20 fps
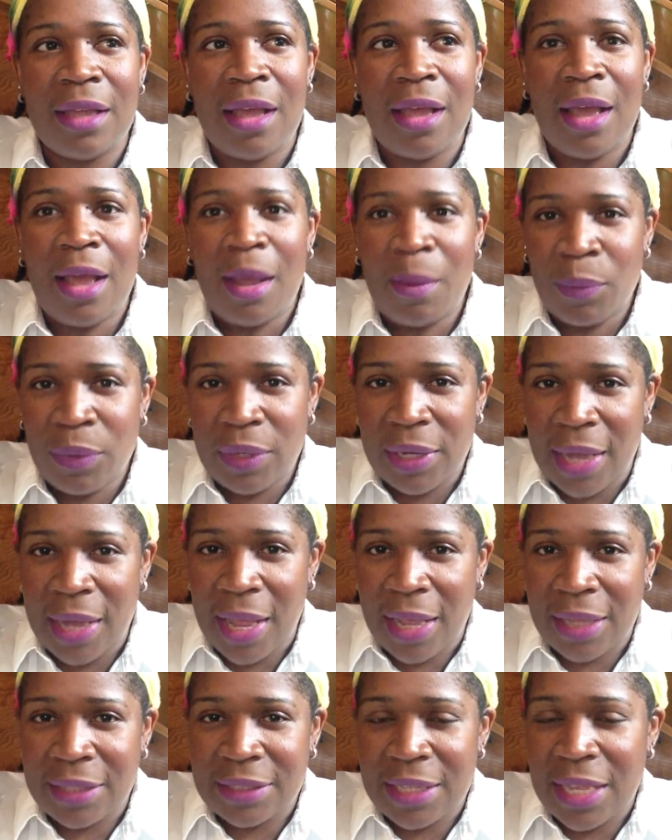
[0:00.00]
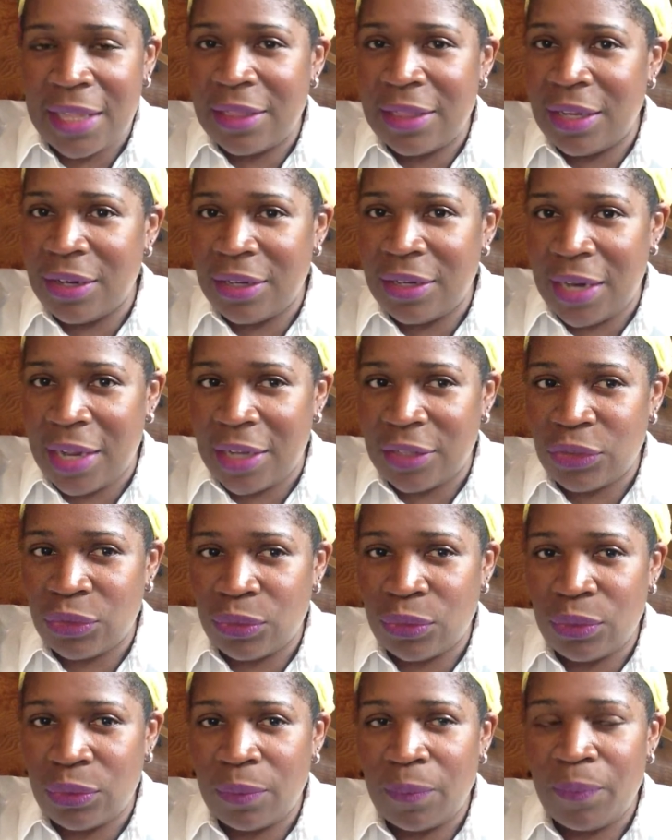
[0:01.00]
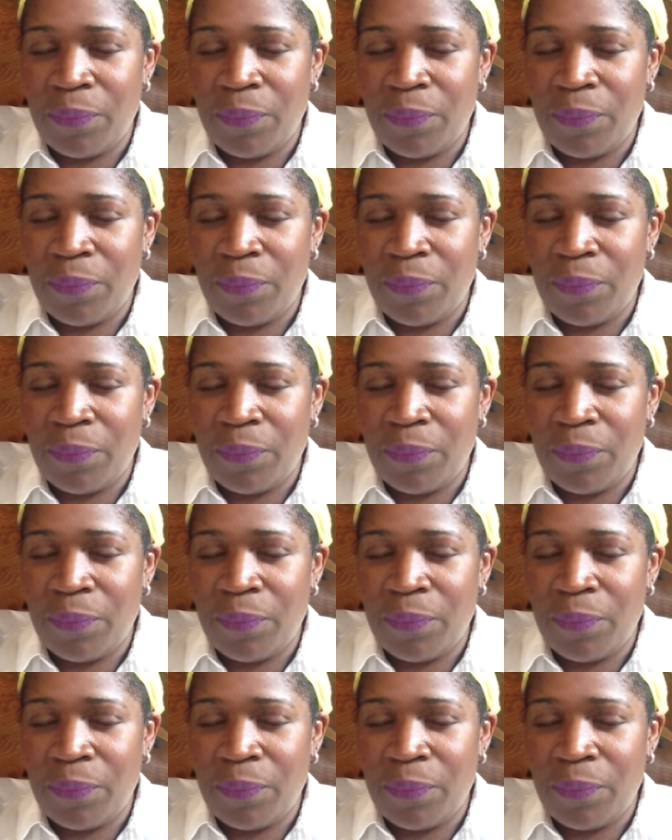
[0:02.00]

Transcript: I'm relaxed and they're natural.